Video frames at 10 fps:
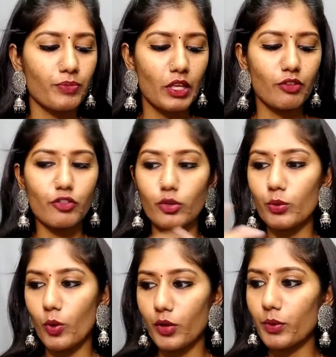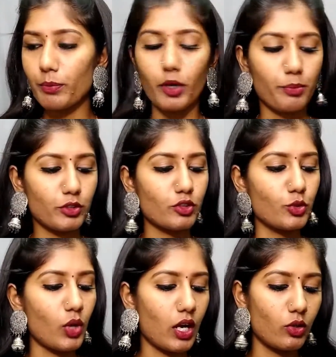for whatever purpose
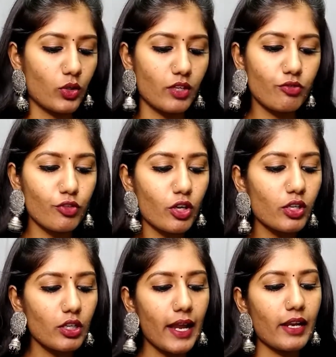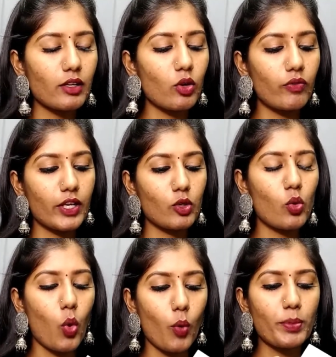you are looking for. And when you
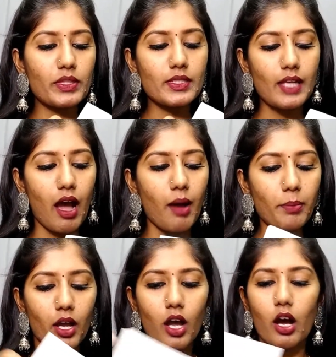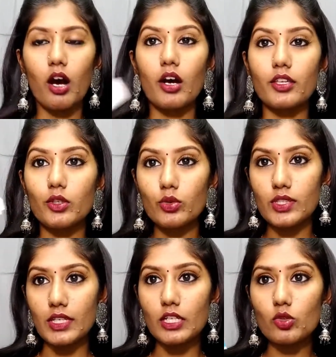open this up, you
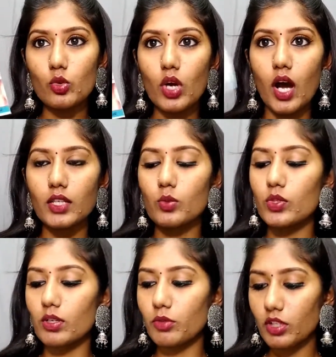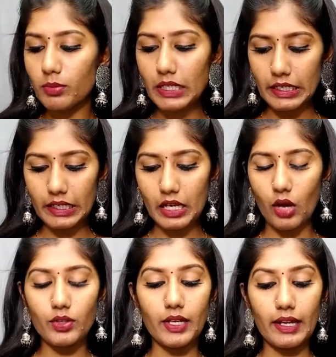see two cards which I'm going to be reading
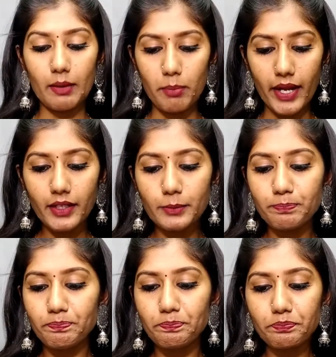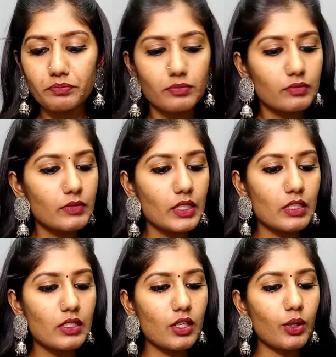out in a bit.
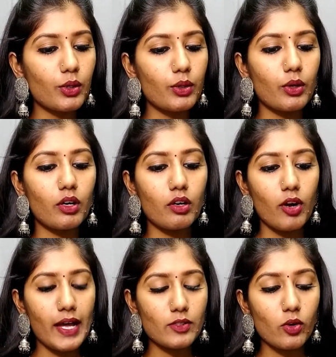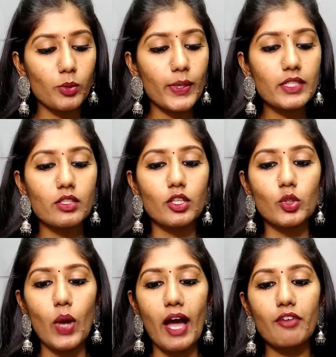So as always, you
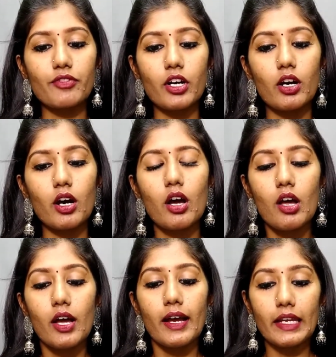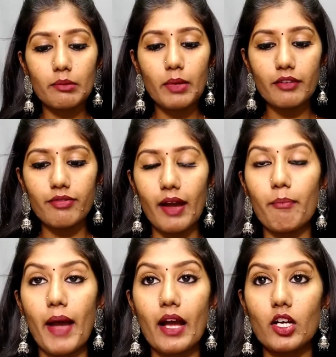have a in my Fab
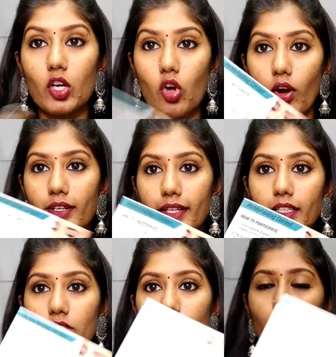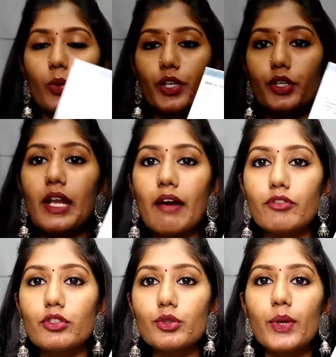Bag contest. So what you'll have
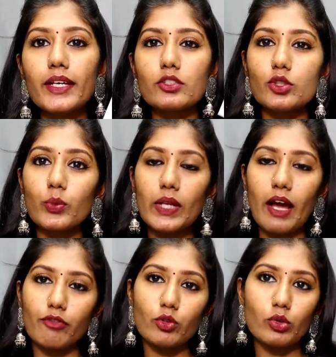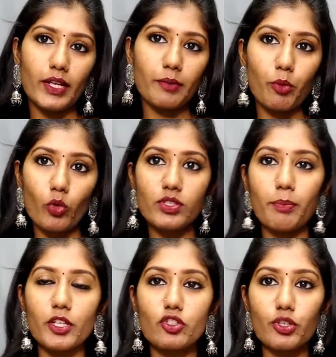to do is you will have to like post a
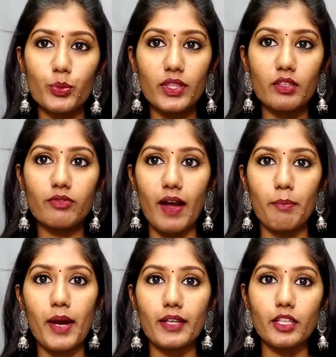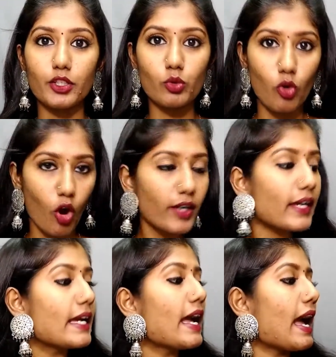picture with the Fab Bag that you got,
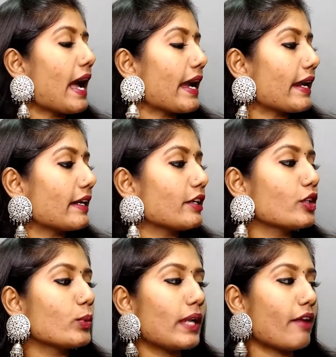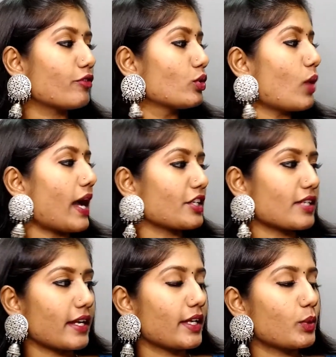and you will have to
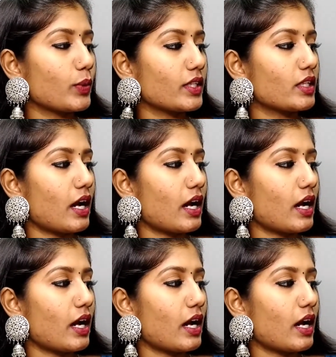hashtag it with